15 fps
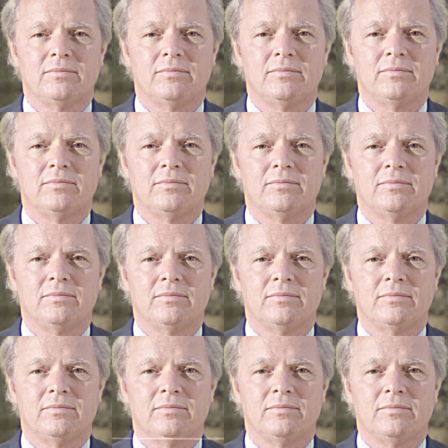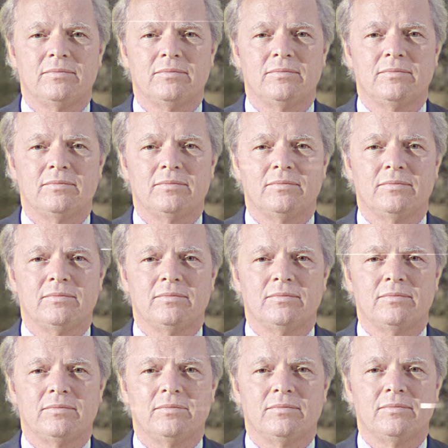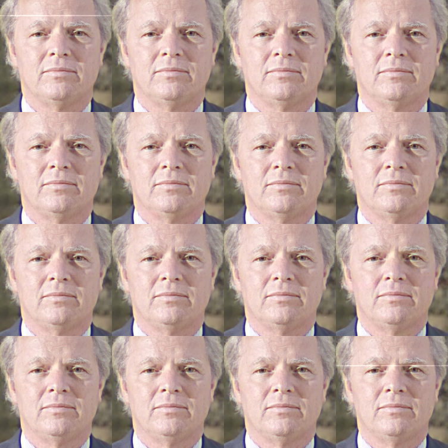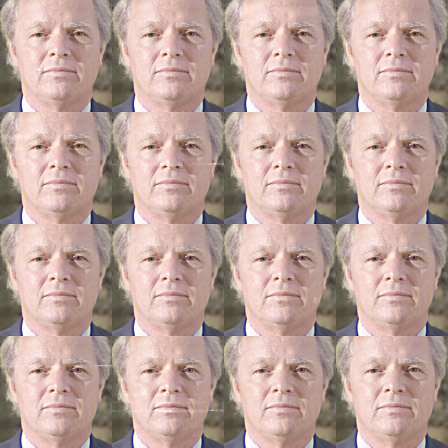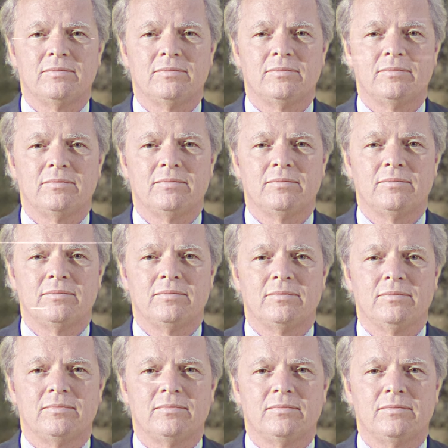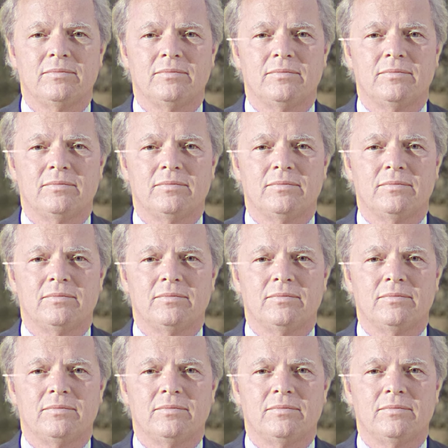(not speaking)